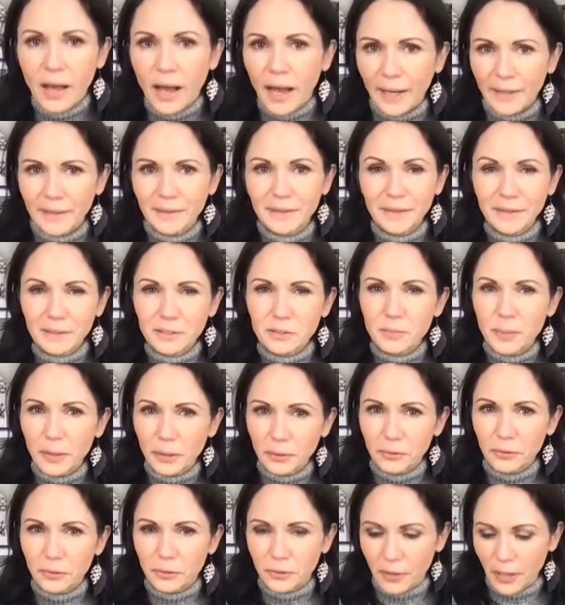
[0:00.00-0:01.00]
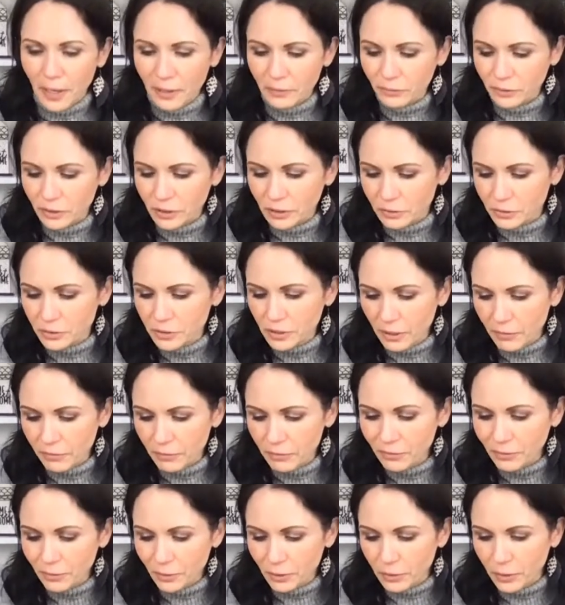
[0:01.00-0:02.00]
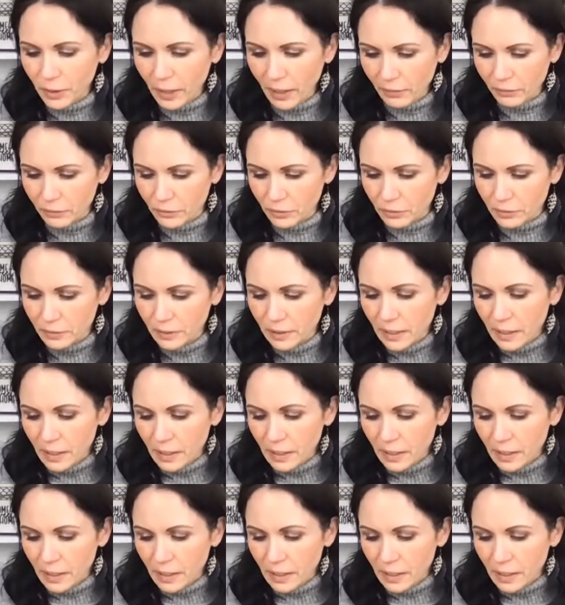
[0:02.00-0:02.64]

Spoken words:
I think it's better to craft it yourself if you're a crafter.